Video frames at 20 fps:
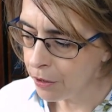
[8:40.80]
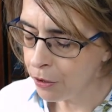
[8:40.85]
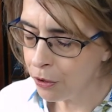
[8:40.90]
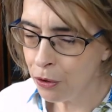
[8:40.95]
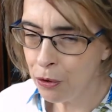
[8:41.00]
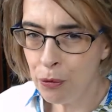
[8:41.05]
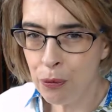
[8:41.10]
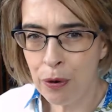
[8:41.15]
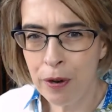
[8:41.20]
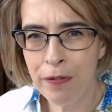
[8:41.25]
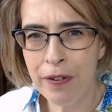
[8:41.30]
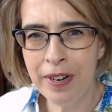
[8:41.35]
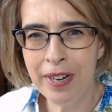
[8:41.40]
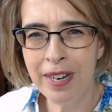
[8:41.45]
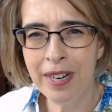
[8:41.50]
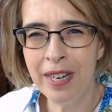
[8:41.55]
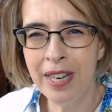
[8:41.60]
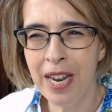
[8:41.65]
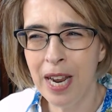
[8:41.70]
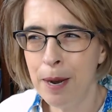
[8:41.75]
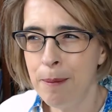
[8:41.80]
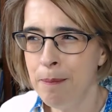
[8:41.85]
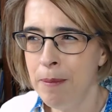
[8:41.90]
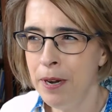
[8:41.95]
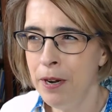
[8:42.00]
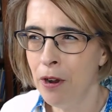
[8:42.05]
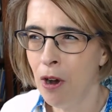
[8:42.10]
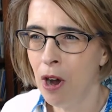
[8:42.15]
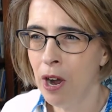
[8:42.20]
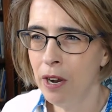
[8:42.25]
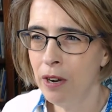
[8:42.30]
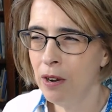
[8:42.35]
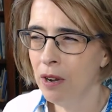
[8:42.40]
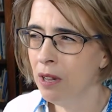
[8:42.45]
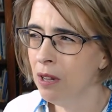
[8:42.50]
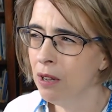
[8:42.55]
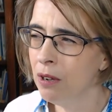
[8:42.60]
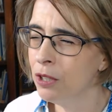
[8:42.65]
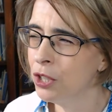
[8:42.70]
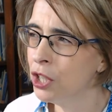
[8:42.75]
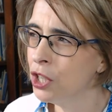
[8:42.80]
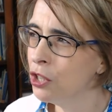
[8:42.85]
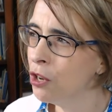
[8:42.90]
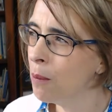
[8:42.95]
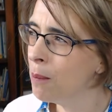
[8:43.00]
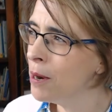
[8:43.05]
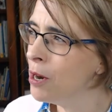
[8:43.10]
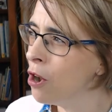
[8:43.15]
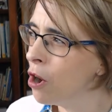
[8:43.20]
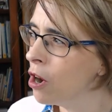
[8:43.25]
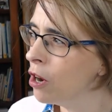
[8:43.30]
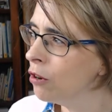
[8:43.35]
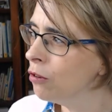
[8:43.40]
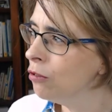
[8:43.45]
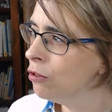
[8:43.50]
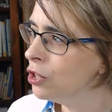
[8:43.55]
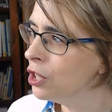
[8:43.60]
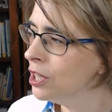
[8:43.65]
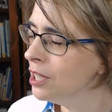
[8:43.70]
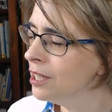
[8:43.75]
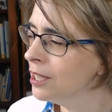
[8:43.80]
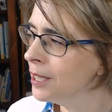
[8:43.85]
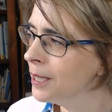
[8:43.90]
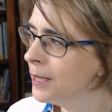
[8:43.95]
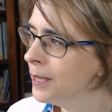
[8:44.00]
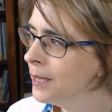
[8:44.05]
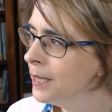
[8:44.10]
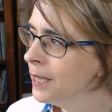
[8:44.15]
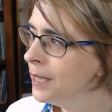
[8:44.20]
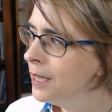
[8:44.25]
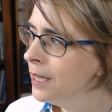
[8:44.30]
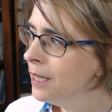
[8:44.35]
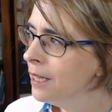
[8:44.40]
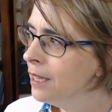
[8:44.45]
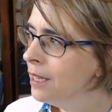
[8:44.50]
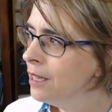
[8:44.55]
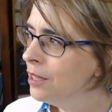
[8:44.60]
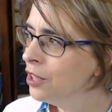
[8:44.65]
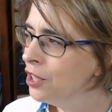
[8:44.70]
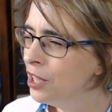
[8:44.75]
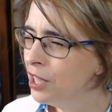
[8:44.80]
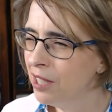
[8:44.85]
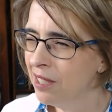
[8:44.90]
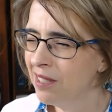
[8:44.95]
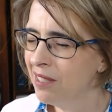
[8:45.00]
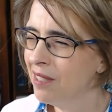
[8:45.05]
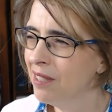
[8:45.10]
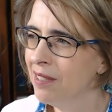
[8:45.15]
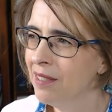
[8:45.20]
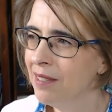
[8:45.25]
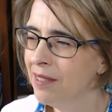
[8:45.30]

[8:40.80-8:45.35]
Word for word: driven and yet maniacal. Oh, she's not maniacal. She's... she's...